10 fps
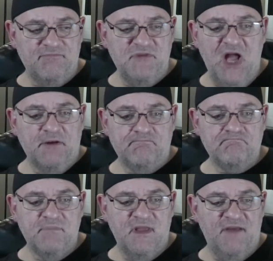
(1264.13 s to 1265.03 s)
None.
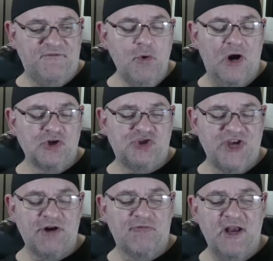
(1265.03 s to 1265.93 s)
If you are
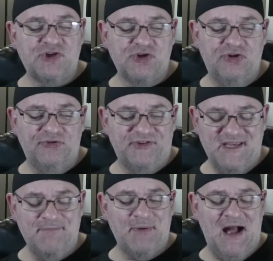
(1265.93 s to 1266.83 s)
generational
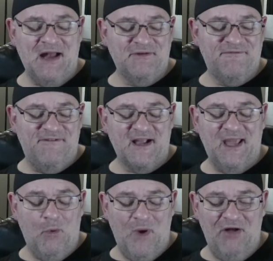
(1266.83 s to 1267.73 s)
deep on
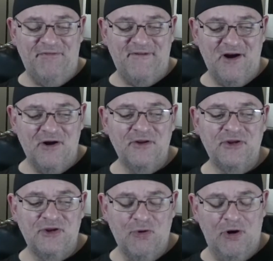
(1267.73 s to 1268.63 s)
fucking welfare,
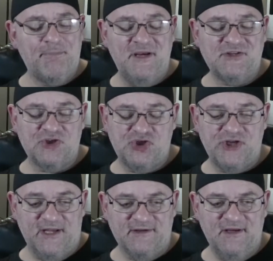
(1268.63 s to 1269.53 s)
you're a piece of
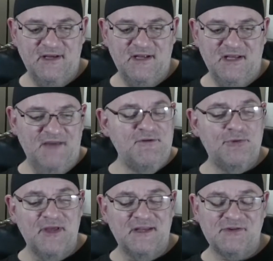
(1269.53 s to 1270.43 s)
shit. If you
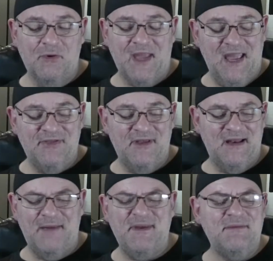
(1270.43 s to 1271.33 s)
think it's okay that,
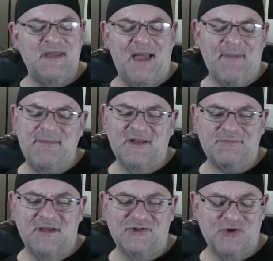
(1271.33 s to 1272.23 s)
I mean, yeah, maybe it's
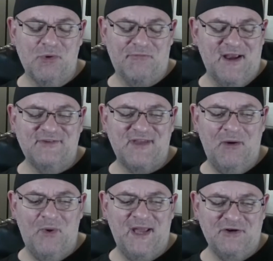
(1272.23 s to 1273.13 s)
because you were raised
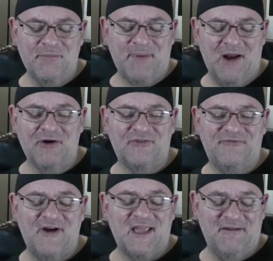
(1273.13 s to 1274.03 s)
that way and your parents
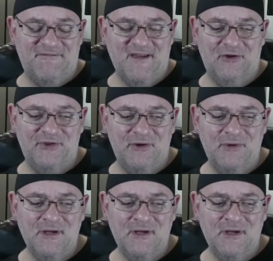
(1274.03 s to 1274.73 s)
fucking failed you.